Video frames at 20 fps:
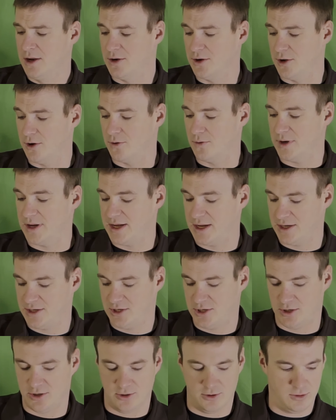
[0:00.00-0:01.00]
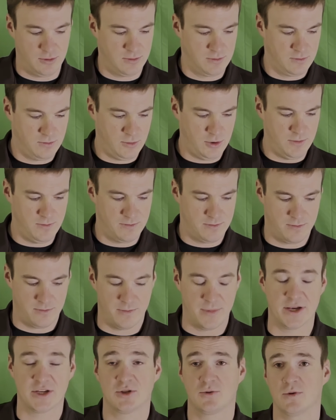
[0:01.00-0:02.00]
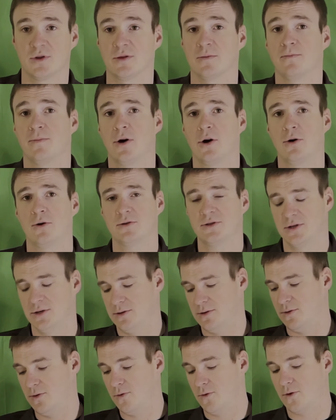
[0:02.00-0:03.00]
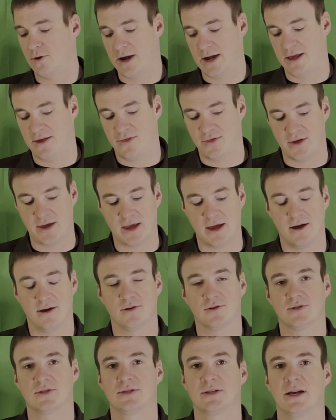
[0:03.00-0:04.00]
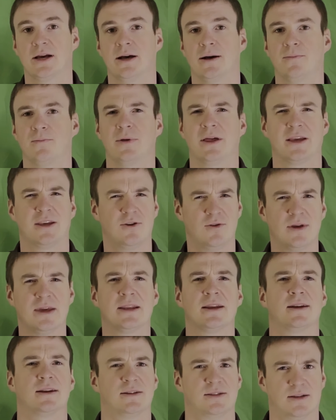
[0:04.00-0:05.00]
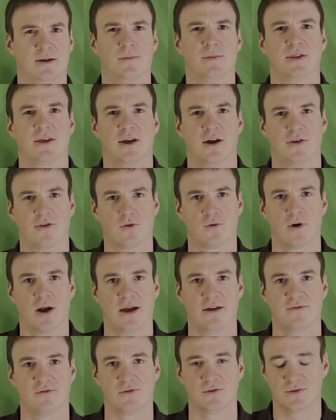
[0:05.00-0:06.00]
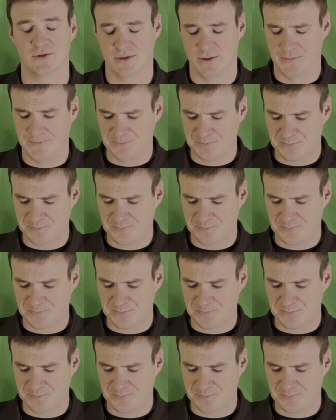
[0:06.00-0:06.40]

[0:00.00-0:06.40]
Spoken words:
No need to mess with the bolt or anything else like you get into some of the other rifles.